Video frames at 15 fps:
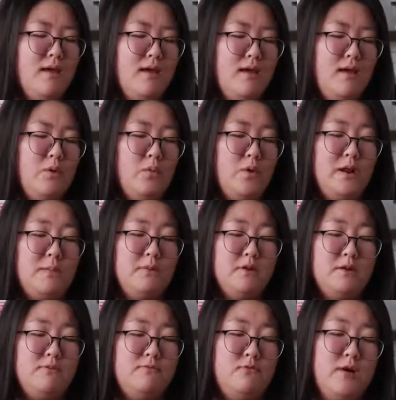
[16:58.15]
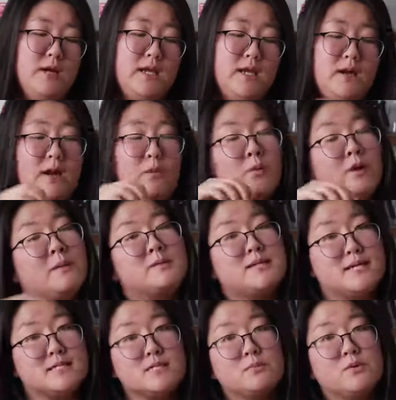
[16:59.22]
And what I'm looking for here, and what I'm
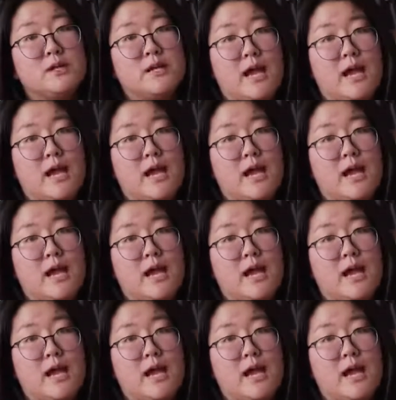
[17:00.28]
tasting pretty